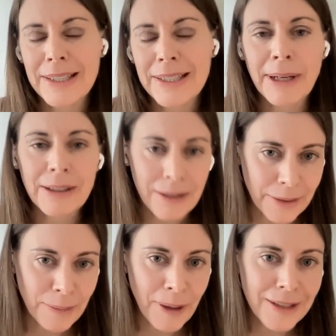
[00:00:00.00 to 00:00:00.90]
is a medical
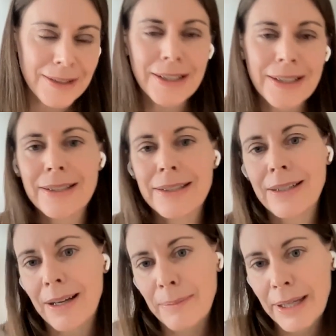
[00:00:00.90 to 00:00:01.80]
anthropologist
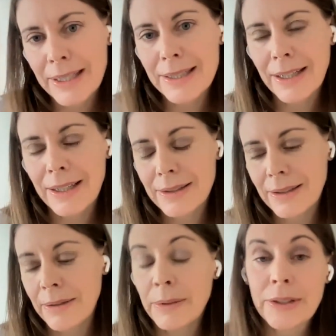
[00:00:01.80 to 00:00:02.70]
based at
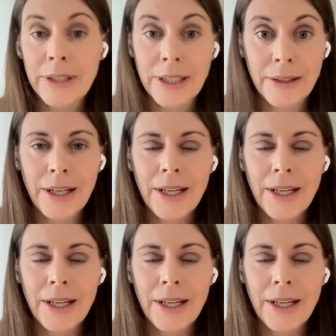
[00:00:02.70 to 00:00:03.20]
initially